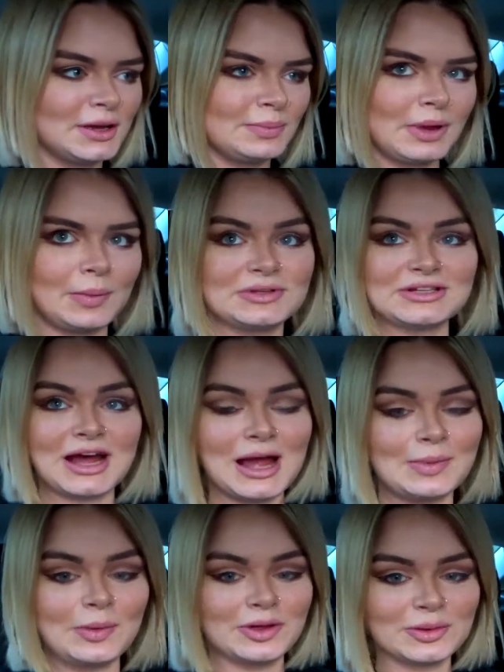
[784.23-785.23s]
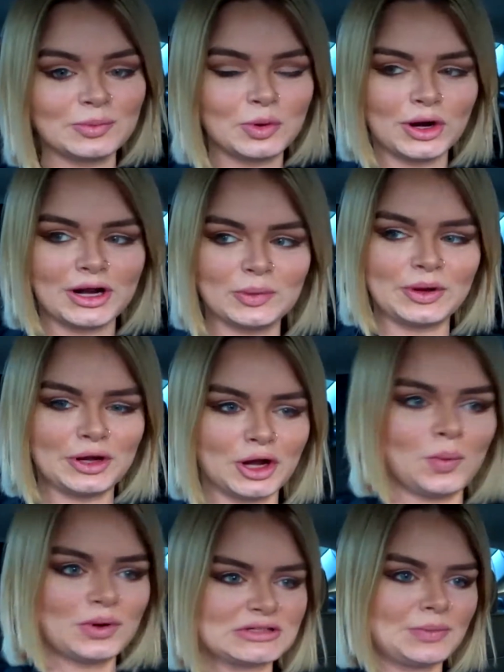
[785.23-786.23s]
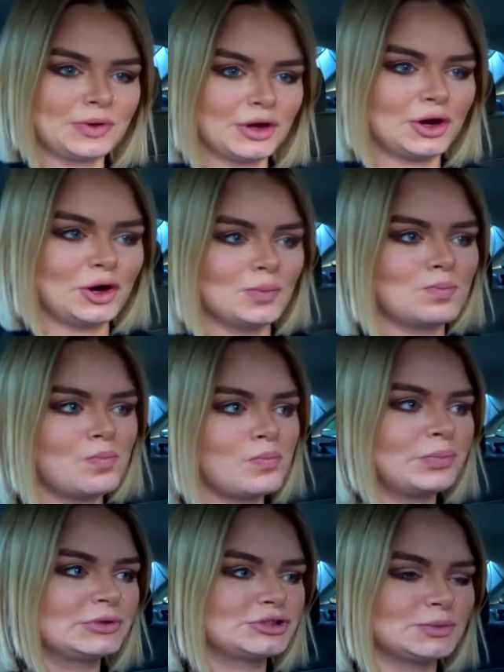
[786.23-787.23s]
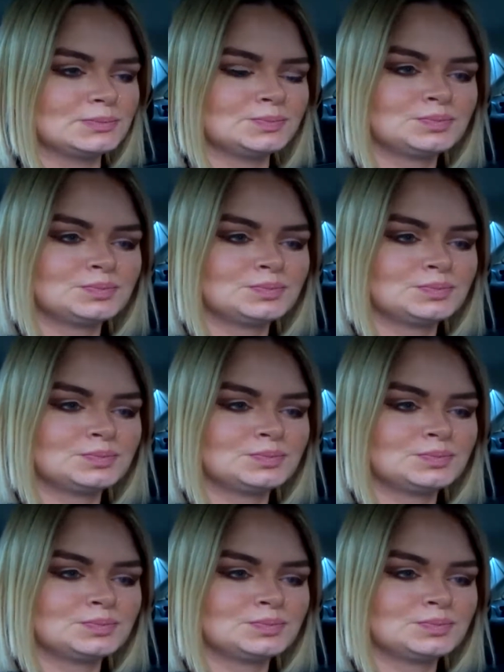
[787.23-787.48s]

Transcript: maybe tonight, maybe in the morning, depending on what time I get home. So,